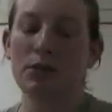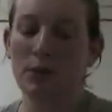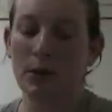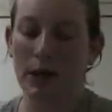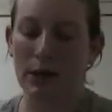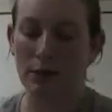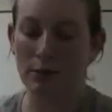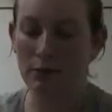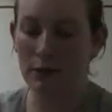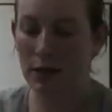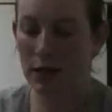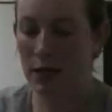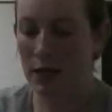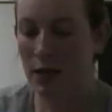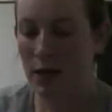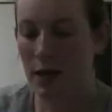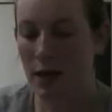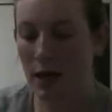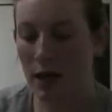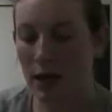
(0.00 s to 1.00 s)
12.
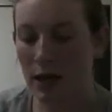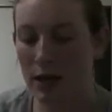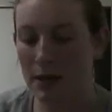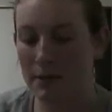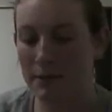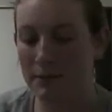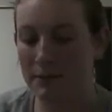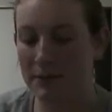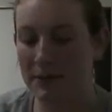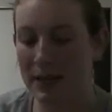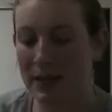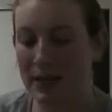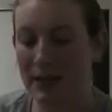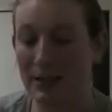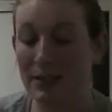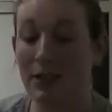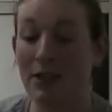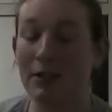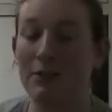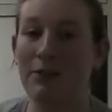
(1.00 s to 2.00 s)
And I
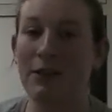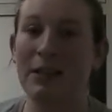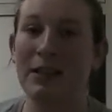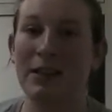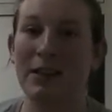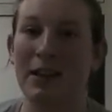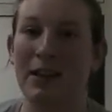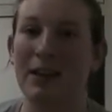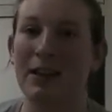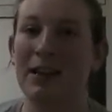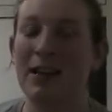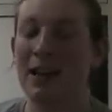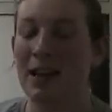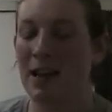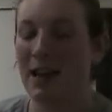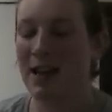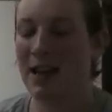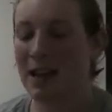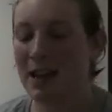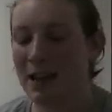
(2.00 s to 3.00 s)
saw the faint line.
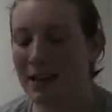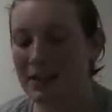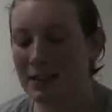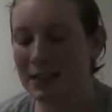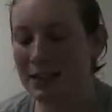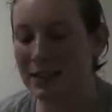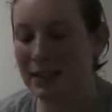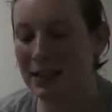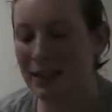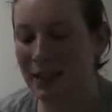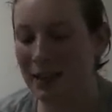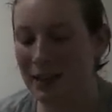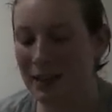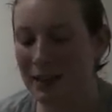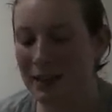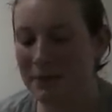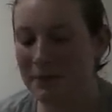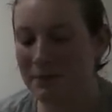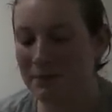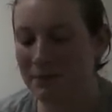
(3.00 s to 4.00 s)
And
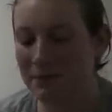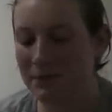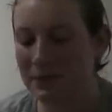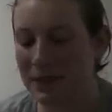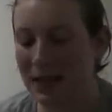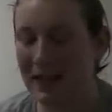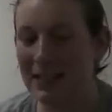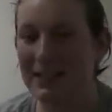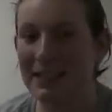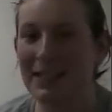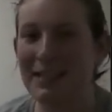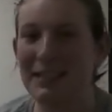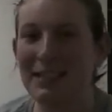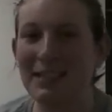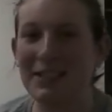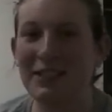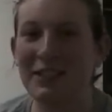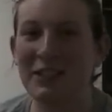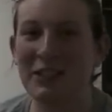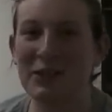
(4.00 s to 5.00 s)
I sent
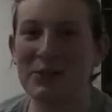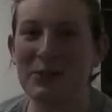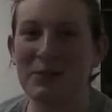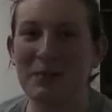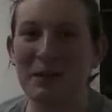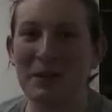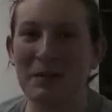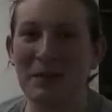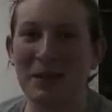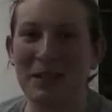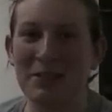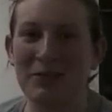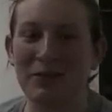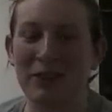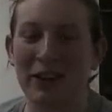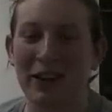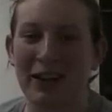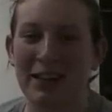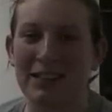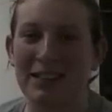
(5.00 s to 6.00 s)
it to my best
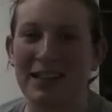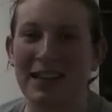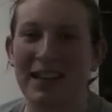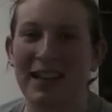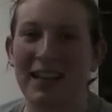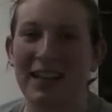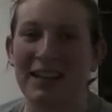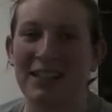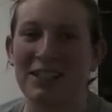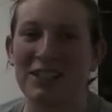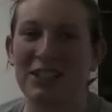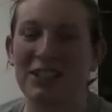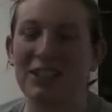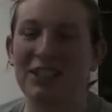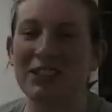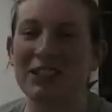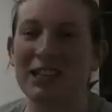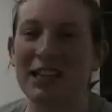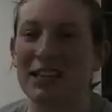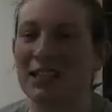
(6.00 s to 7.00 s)
friend, and she
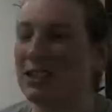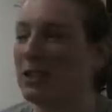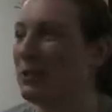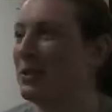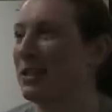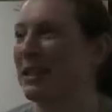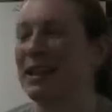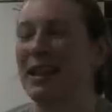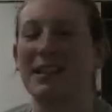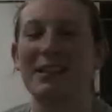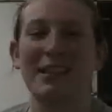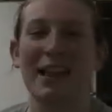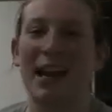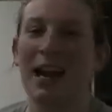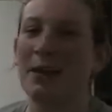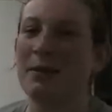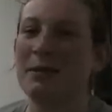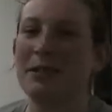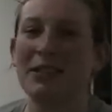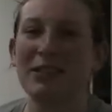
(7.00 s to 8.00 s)
looked at it and she was like, that's
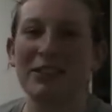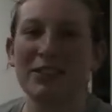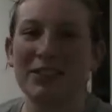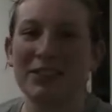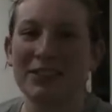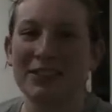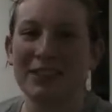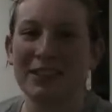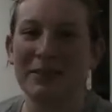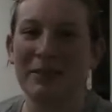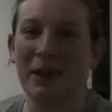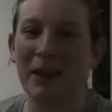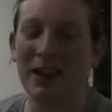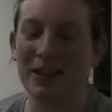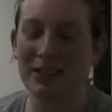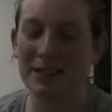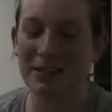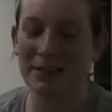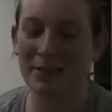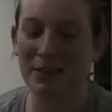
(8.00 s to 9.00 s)
absolutely
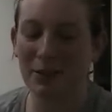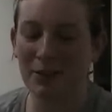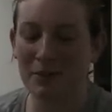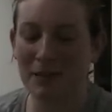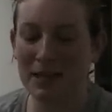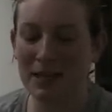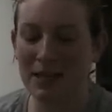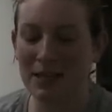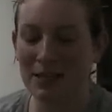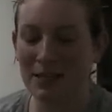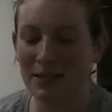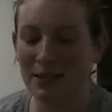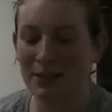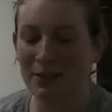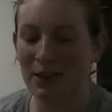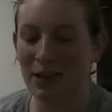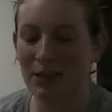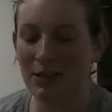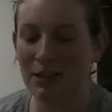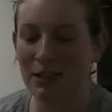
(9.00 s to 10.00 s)
positive. Oh my gosh,
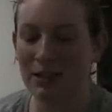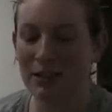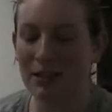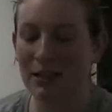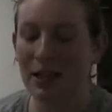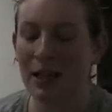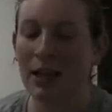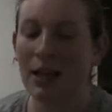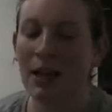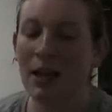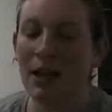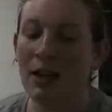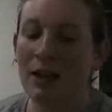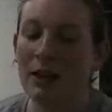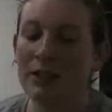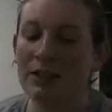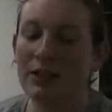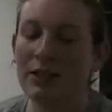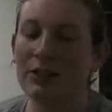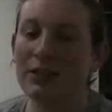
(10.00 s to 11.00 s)
congratulations.
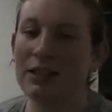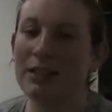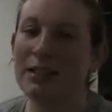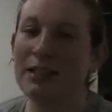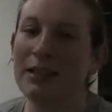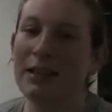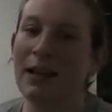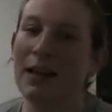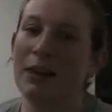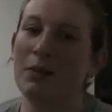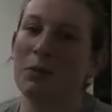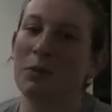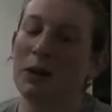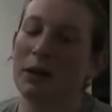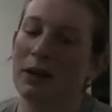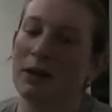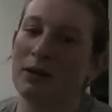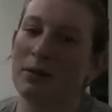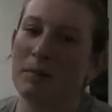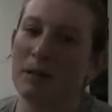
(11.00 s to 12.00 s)
So since I had
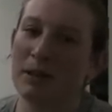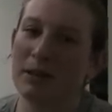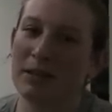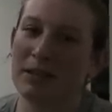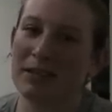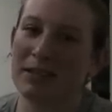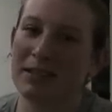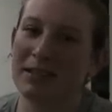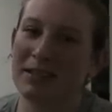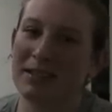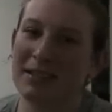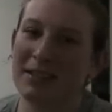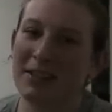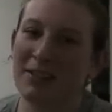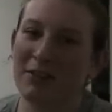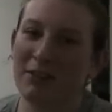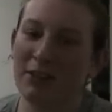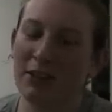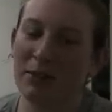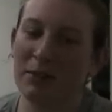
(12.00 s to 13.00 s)
one other person
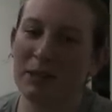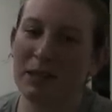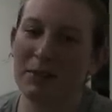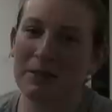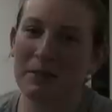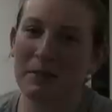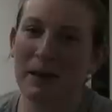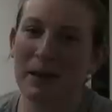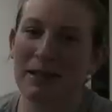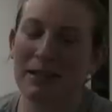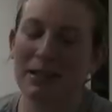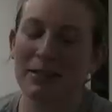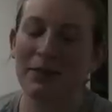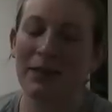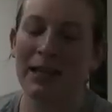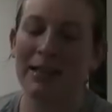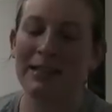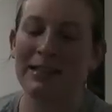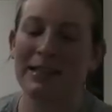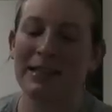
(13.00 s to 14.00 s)
confirm that it was positive,
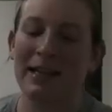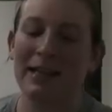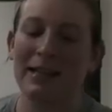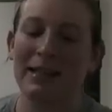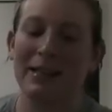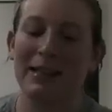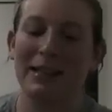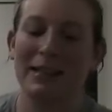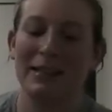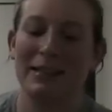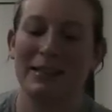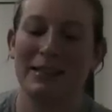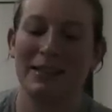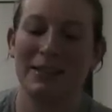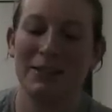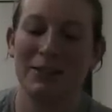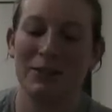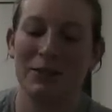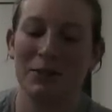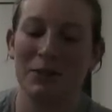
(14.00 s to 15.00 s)
I decided
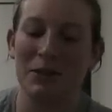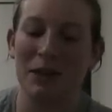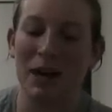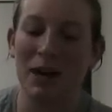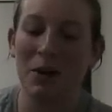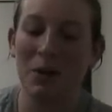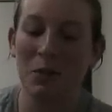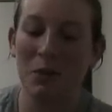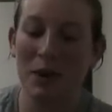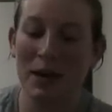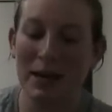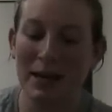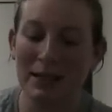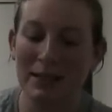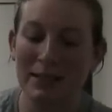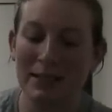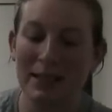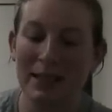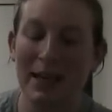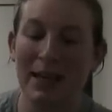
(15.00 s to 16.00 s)
to not wait
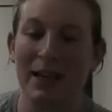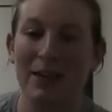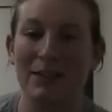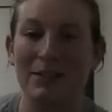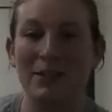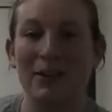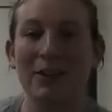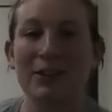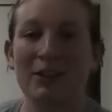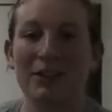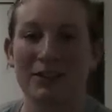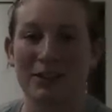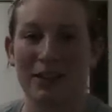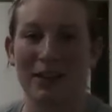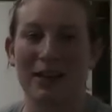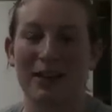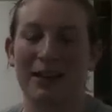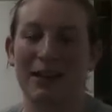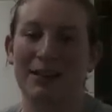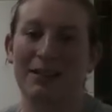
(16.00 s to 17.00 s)
to get a darker
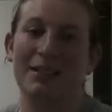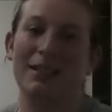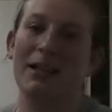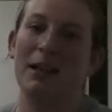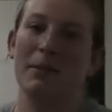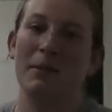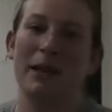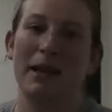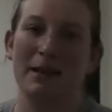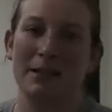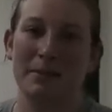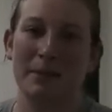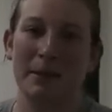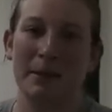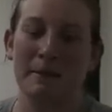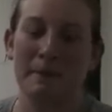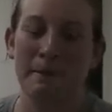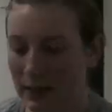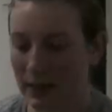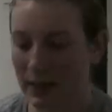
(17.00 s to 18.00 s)
line and to tell my
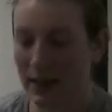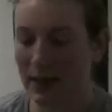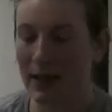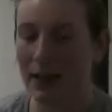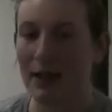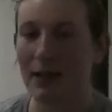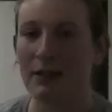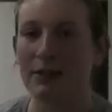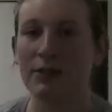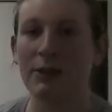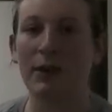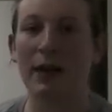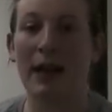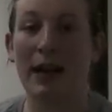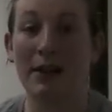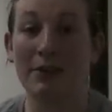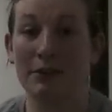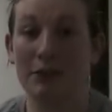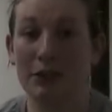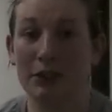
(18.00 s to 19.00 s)
husband. So
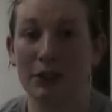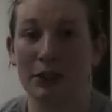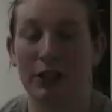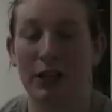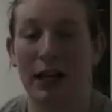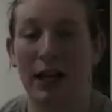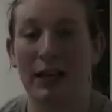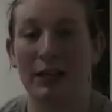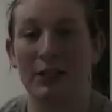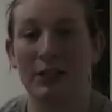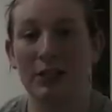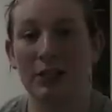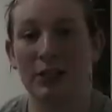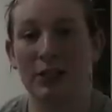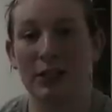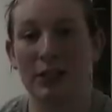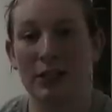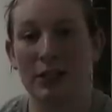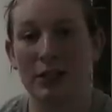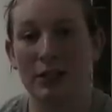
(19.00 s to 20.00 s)
after I
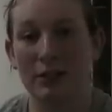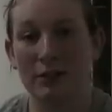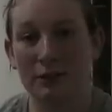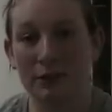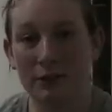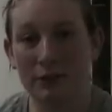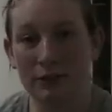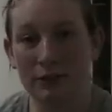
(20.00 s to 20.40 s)
took the